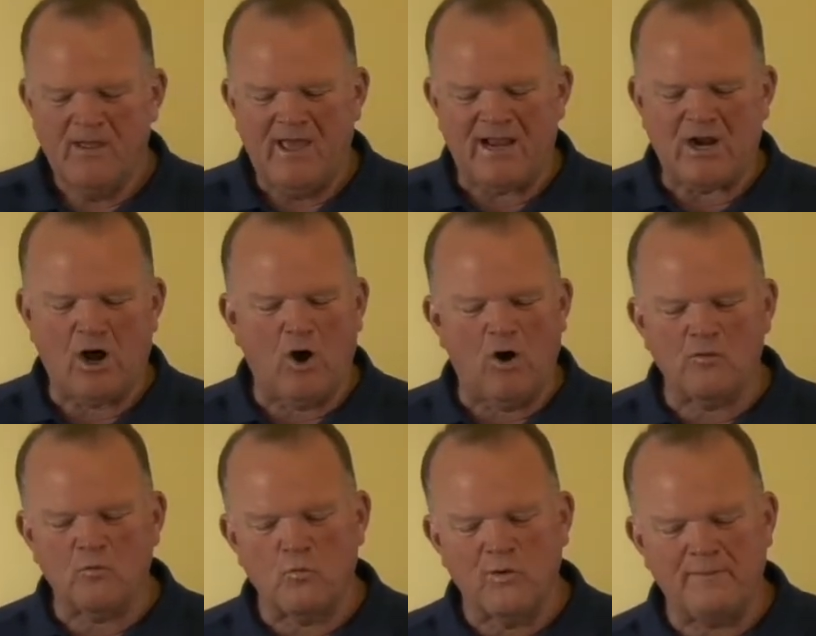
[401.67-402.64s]
and all
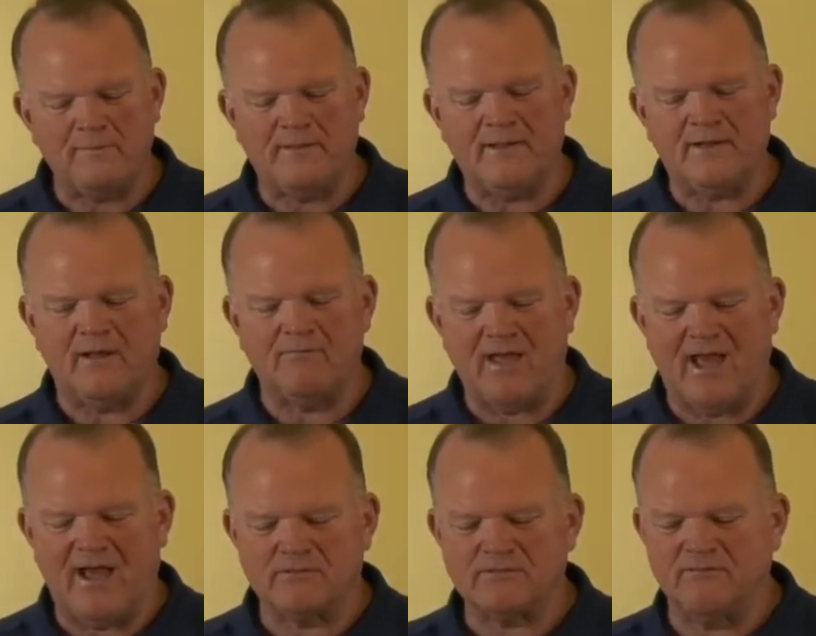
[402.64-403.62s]
the remnant of the
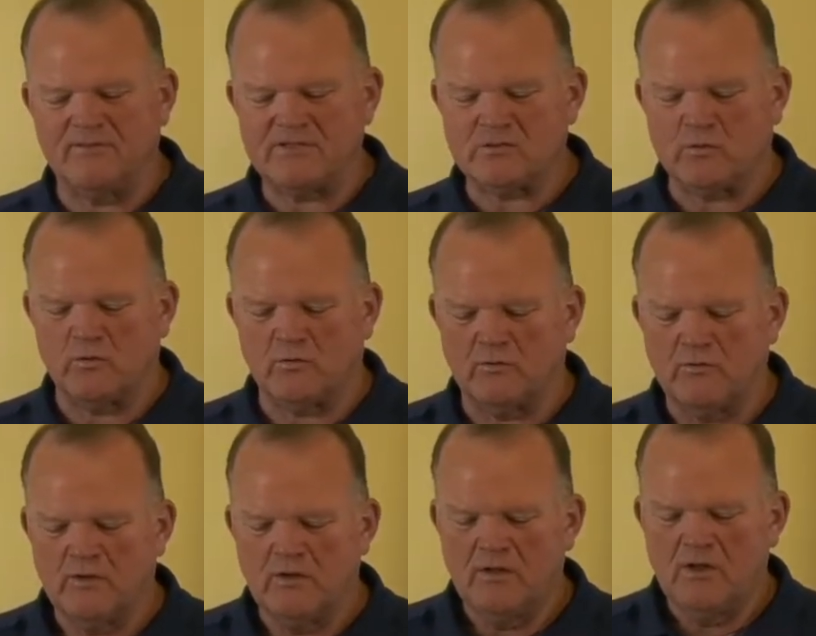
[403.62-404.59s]
house of Israel
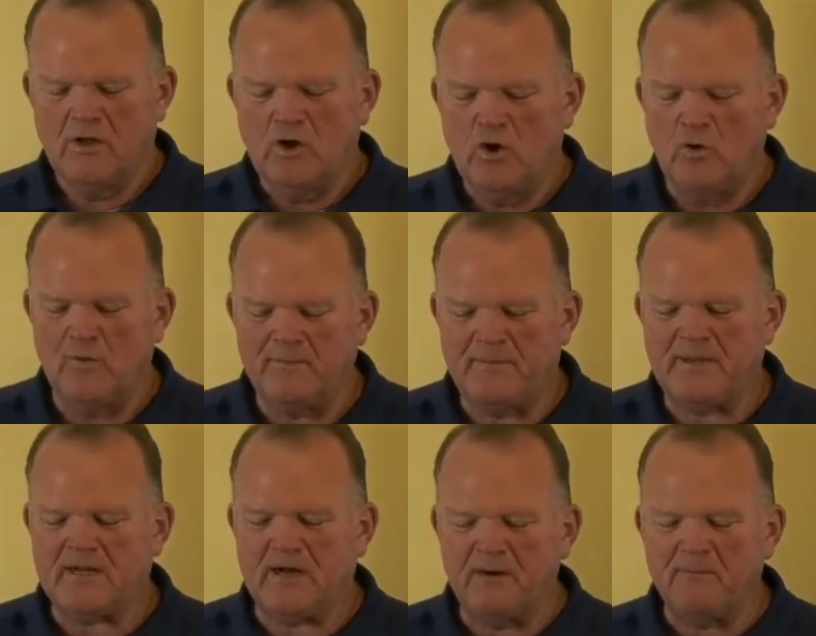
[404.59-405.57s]
who have
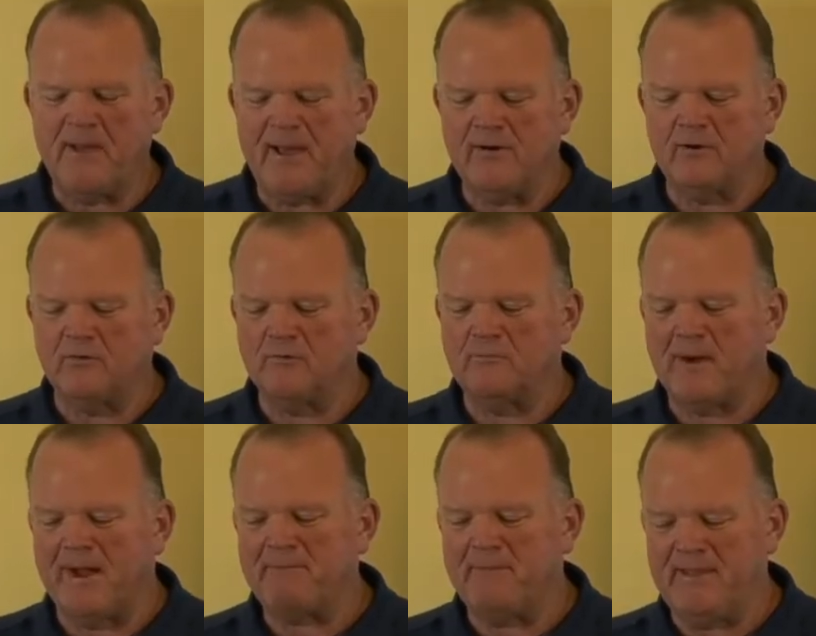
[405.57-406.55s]
been upheld
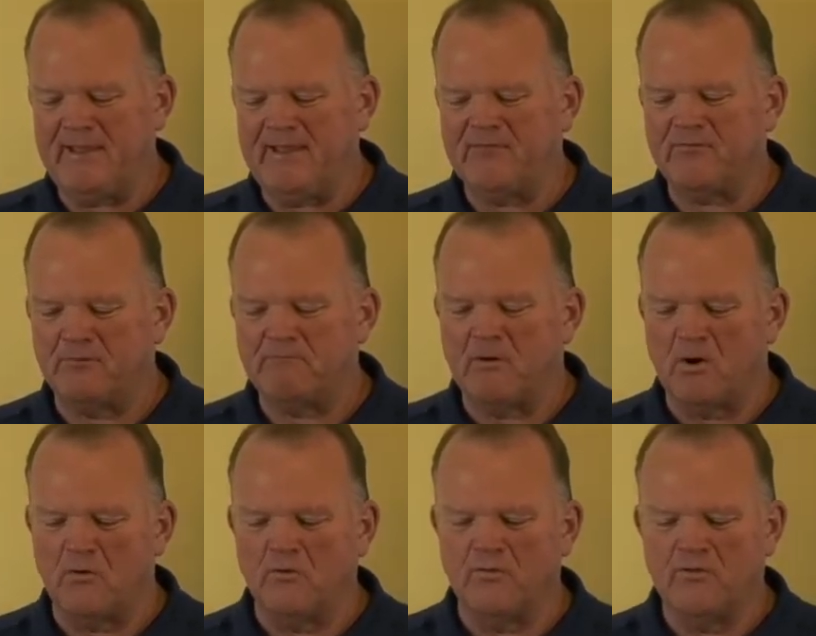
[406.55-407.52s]
by me from
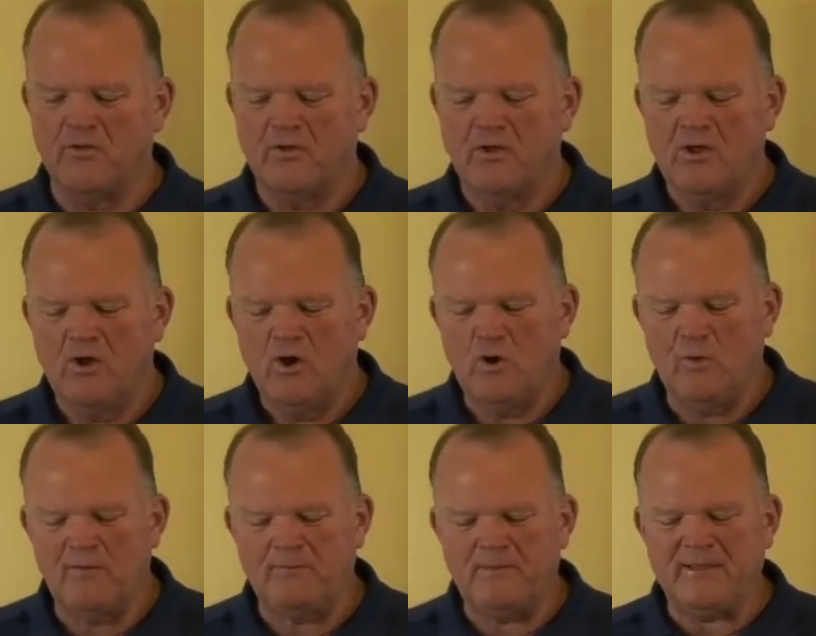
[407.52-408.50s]
birth,
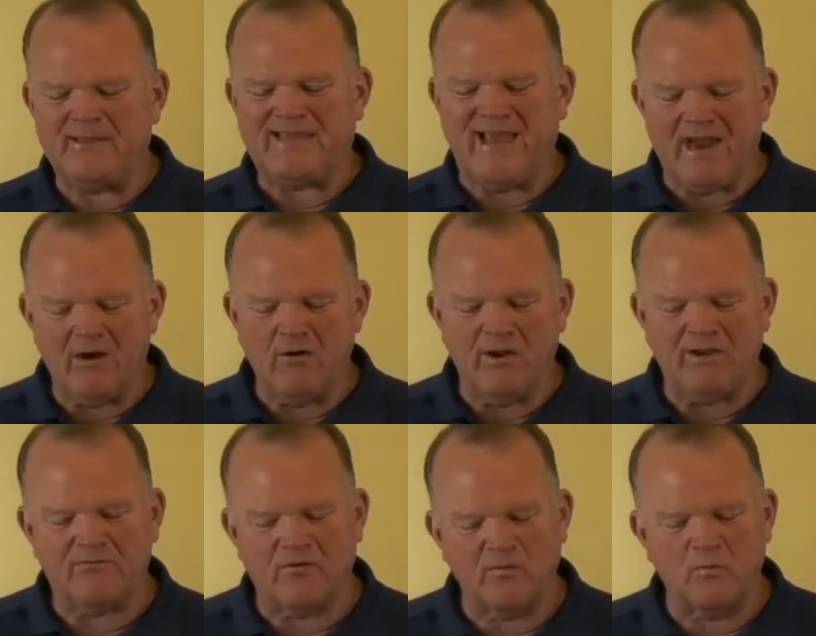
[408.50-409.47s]
who have been
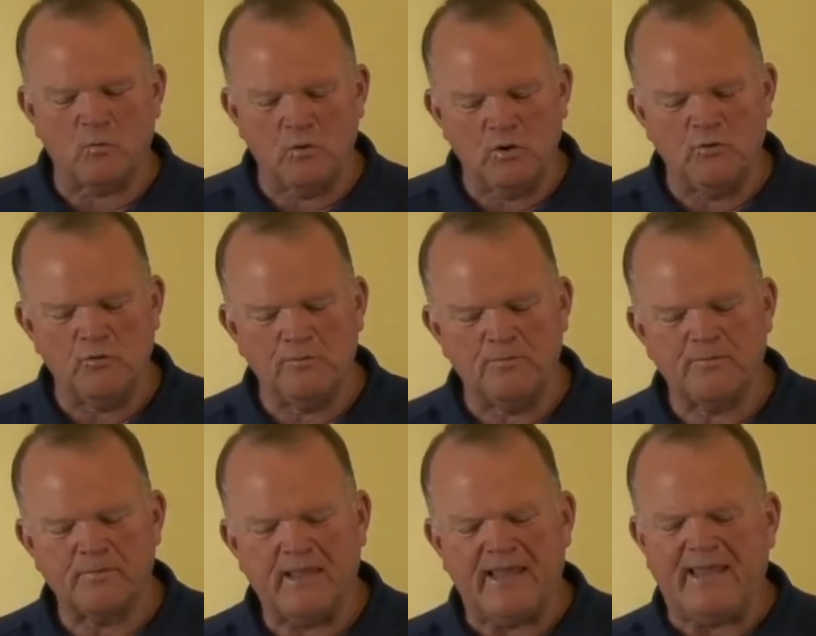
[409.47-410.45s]
carried from the womb,
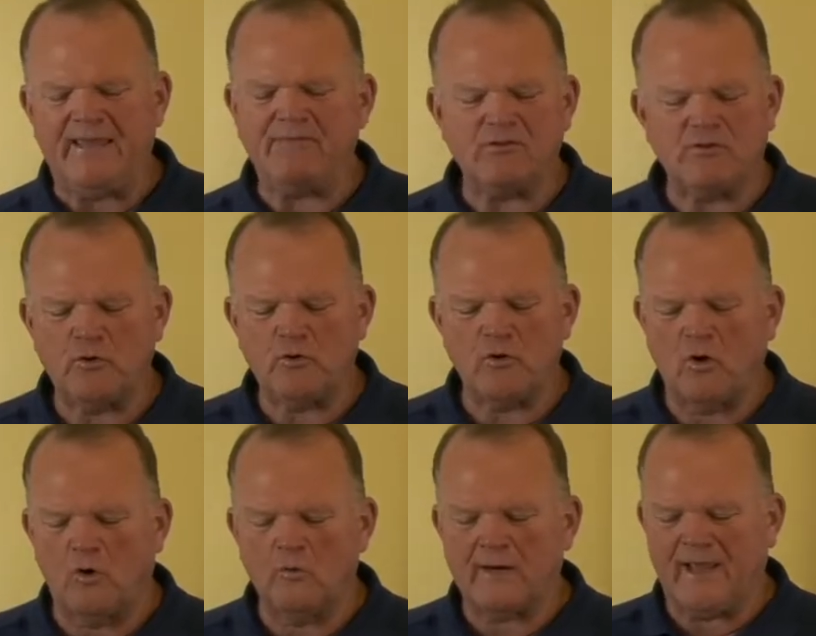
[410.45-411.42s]
even to your
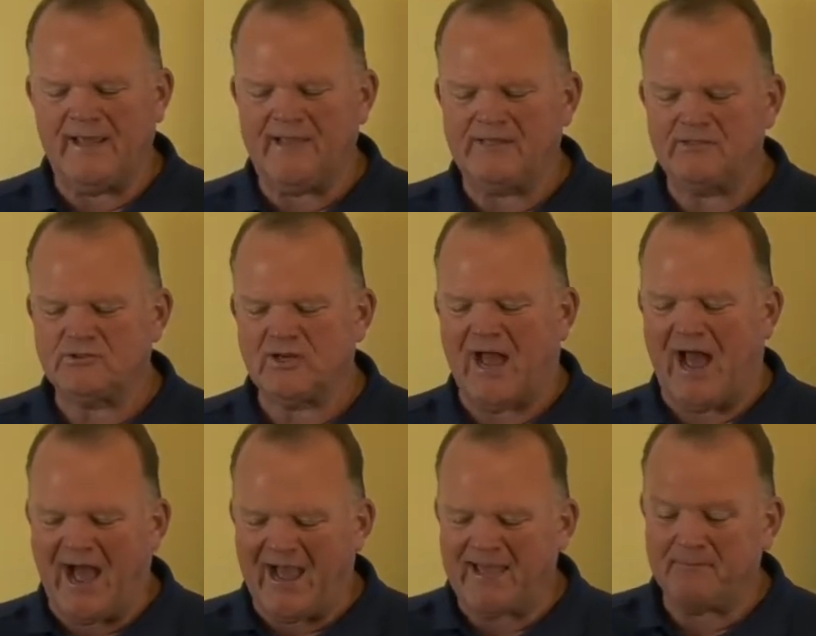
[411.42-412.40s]
old age,
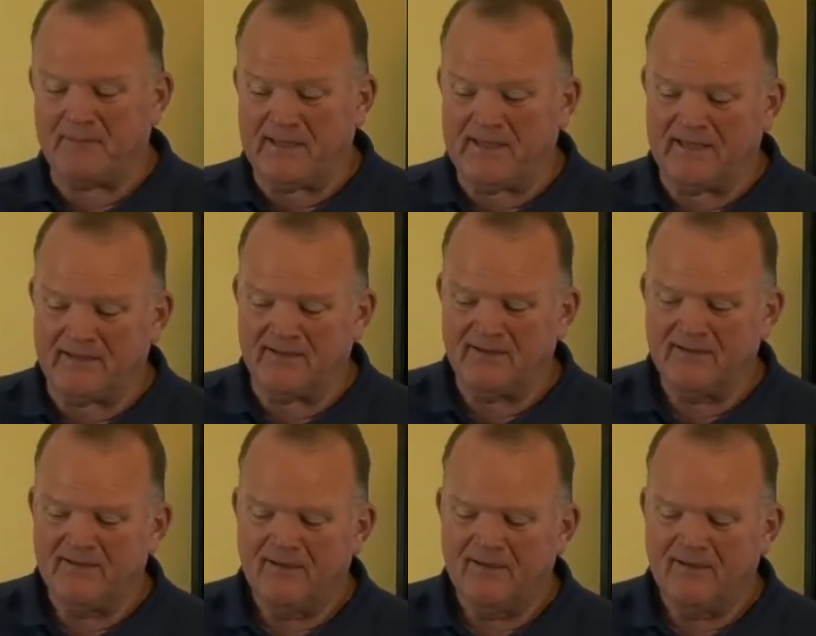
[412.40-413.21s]
I am he.